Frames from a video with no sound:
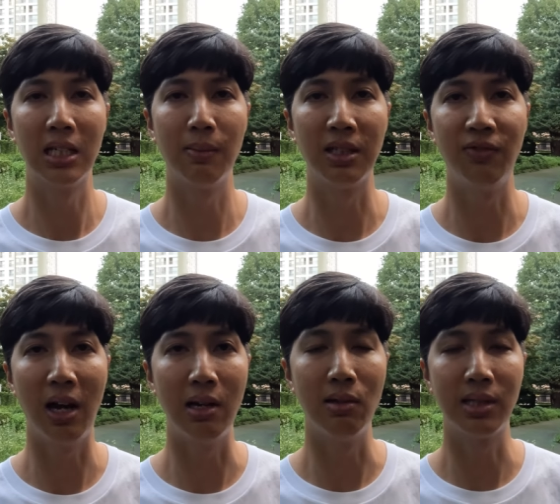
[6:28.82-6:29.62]
as much
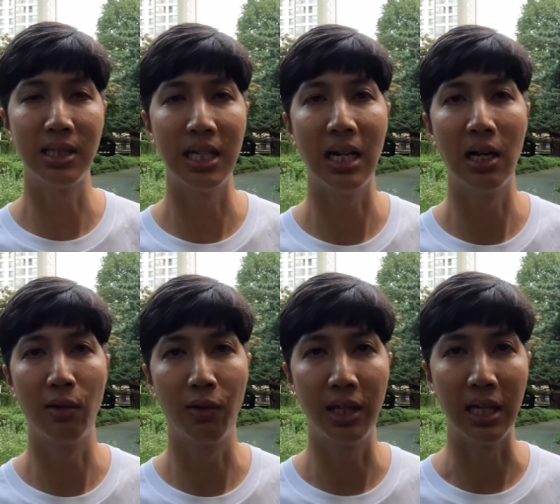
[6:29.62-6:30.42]
value as to say
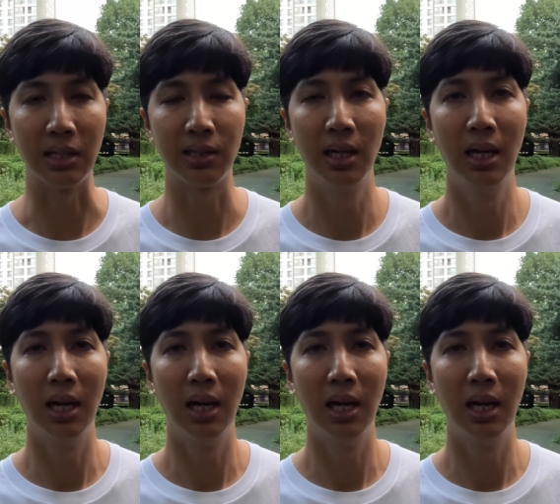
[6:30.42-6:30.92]
other things.